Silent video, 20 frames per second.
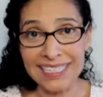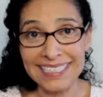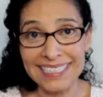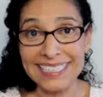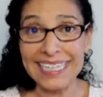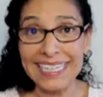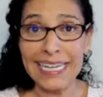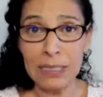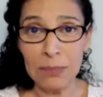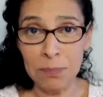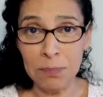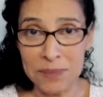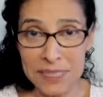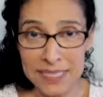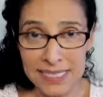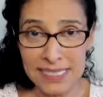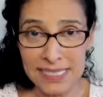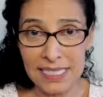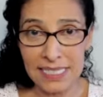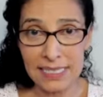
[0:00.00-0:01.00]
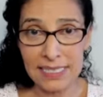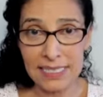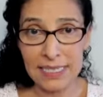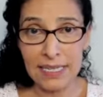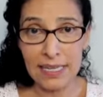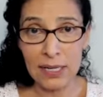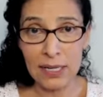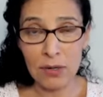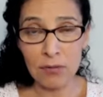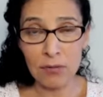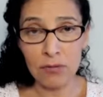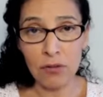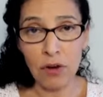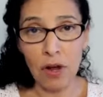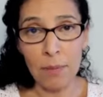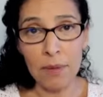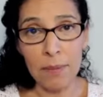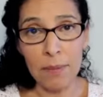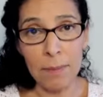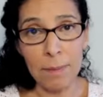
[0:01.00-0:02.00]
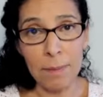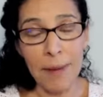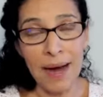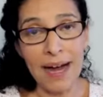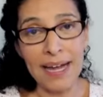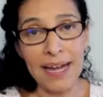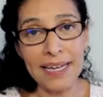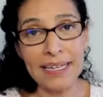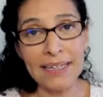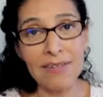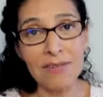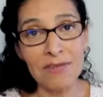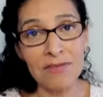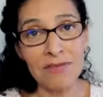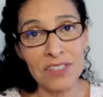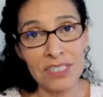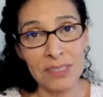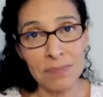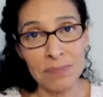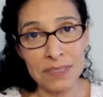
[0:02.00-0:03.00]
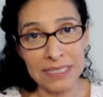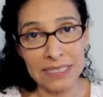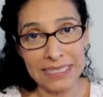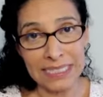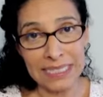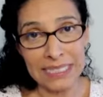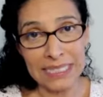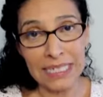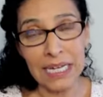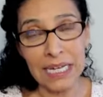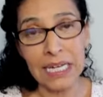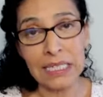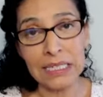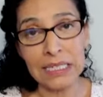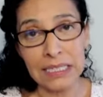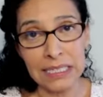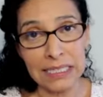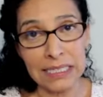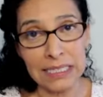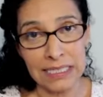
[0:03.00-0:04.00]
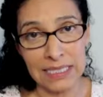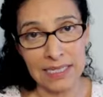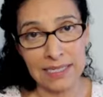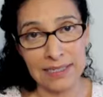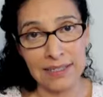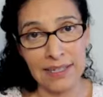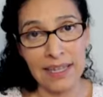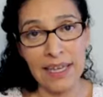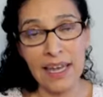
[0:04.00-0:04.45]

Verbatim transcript: get business from my visibility on LinkedIn.